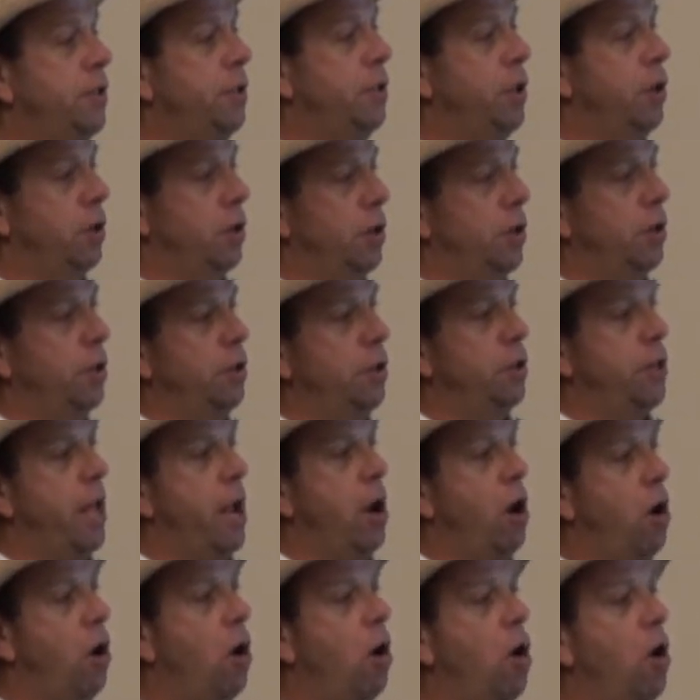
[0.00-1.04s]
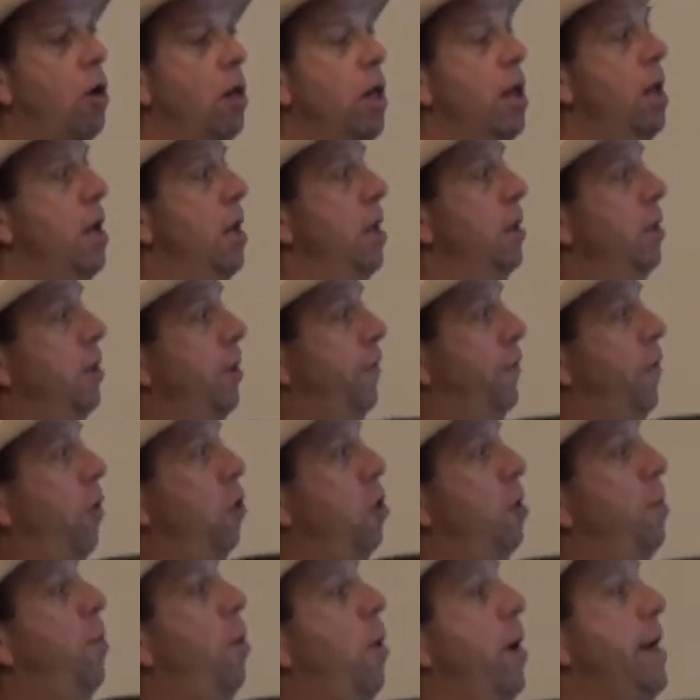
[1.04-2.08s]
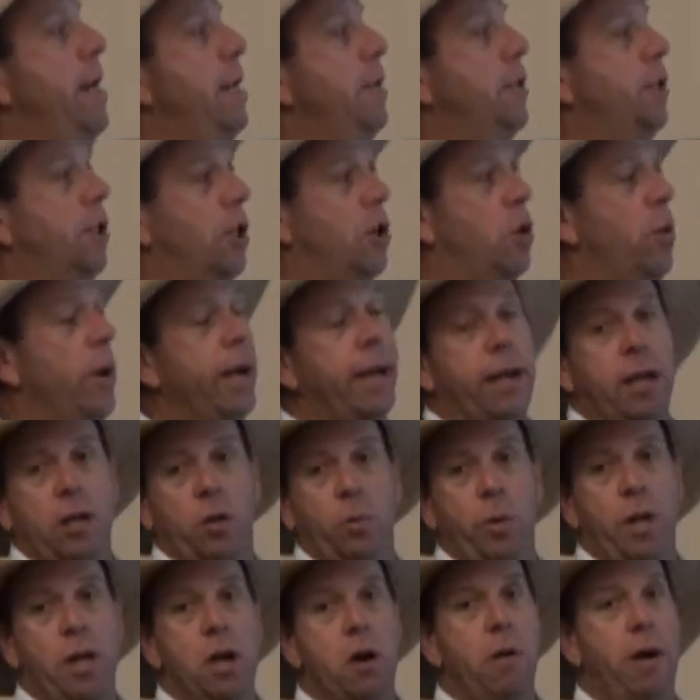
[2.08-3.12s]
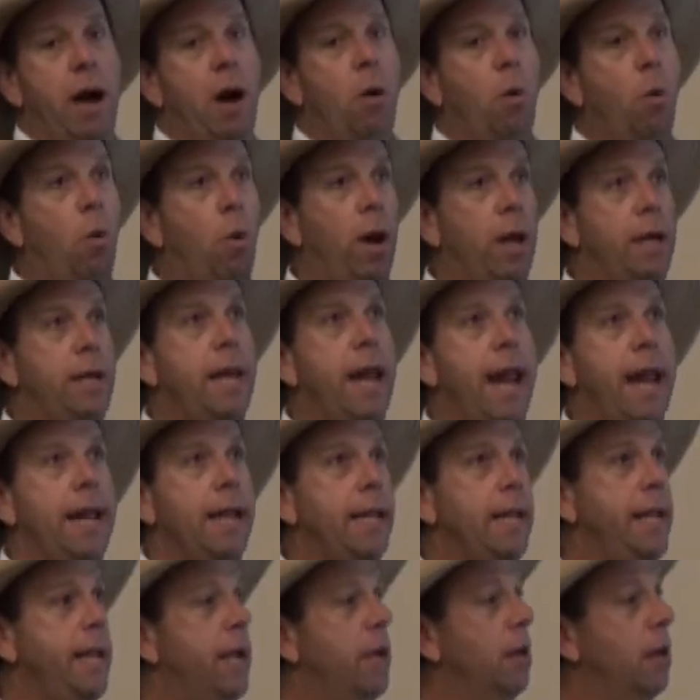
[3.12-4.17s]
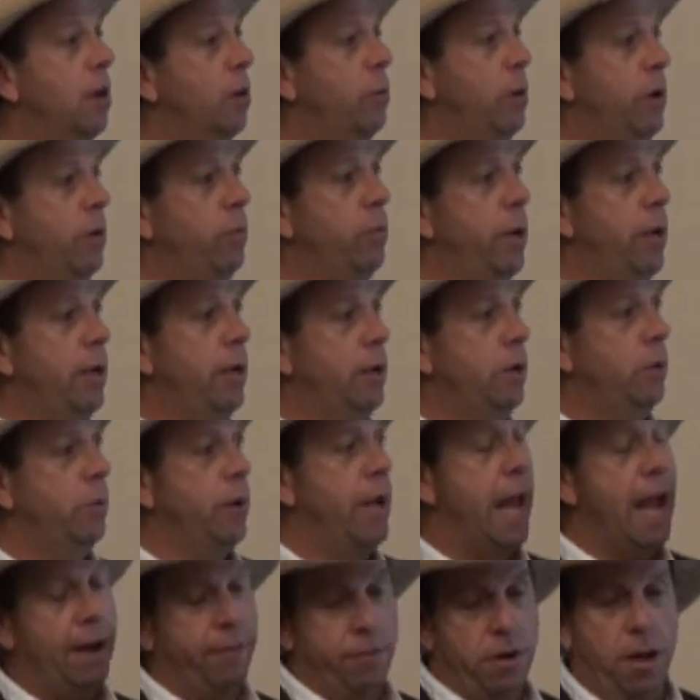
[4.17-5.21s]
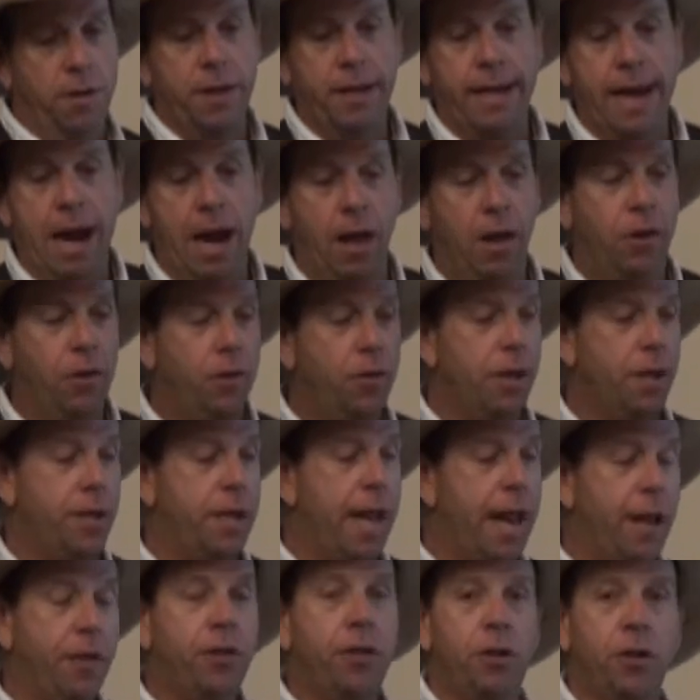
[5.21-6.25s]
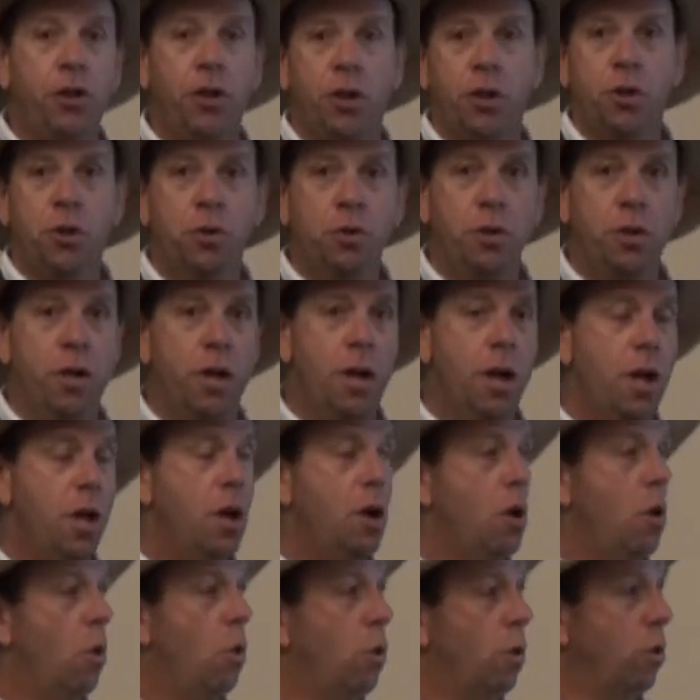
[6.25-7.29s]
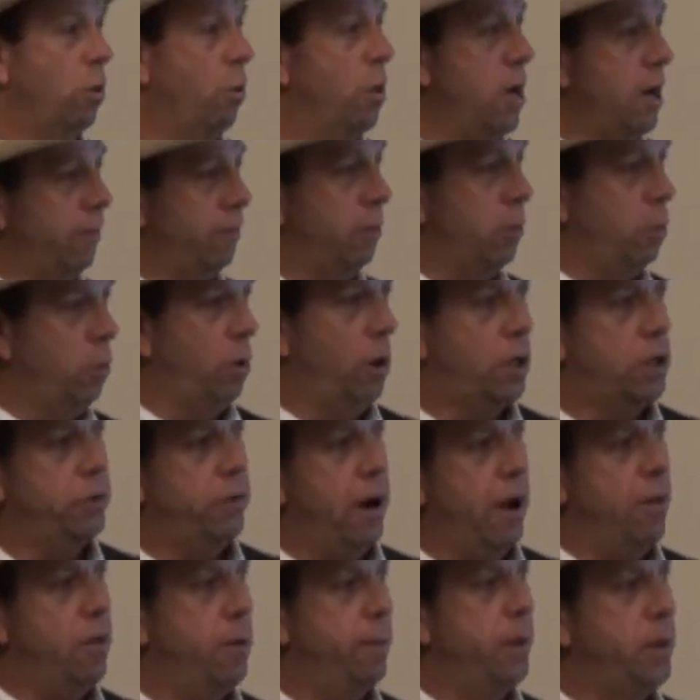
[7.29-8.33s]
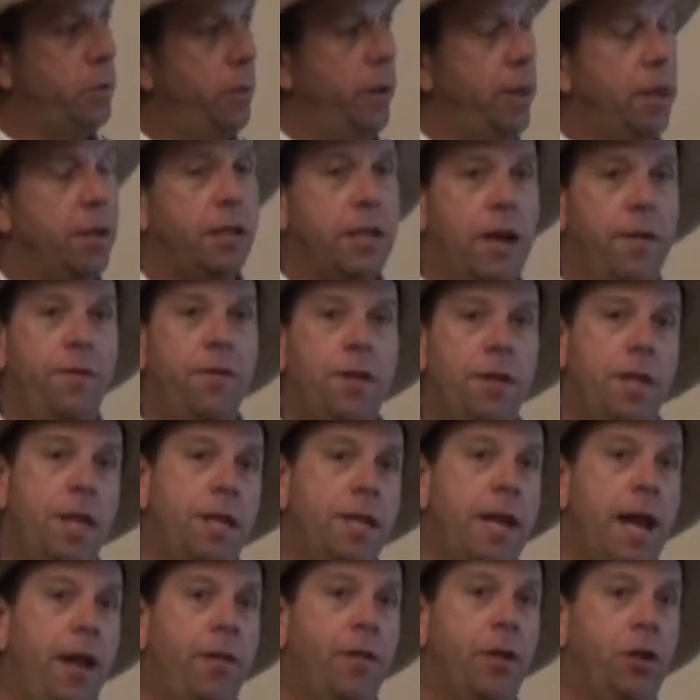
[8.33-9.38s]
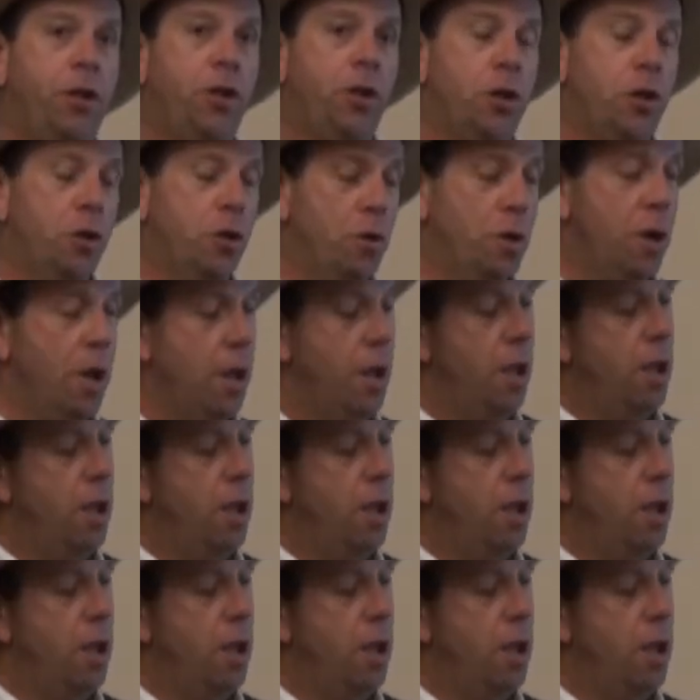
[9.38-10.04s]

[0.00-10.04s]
The photo point is the quickest. We go out 1 day a year. We have it on the calendar the 10th of June or whatever works around there between the 7th and the 10th of June.